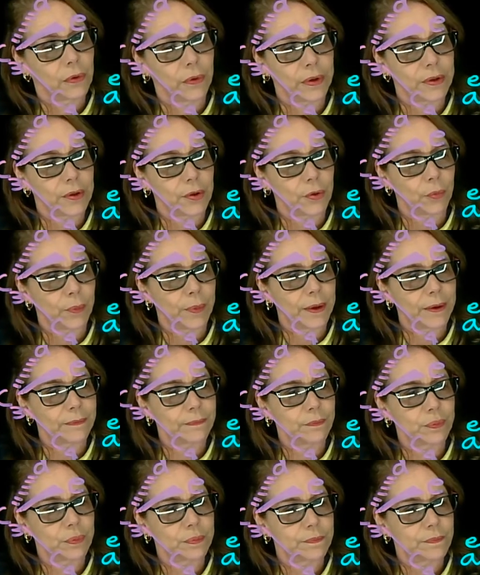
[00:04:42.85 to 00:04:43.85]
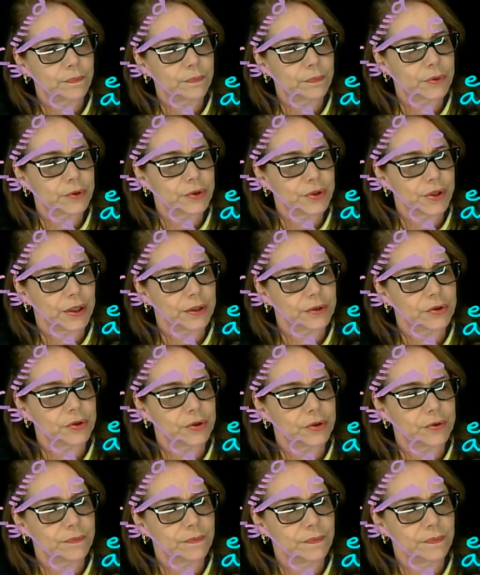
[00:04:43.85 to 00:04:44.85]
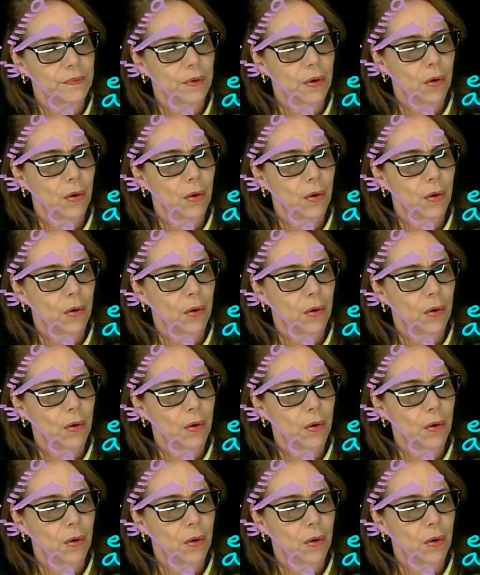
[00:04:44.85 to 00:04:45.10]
a Newman projection,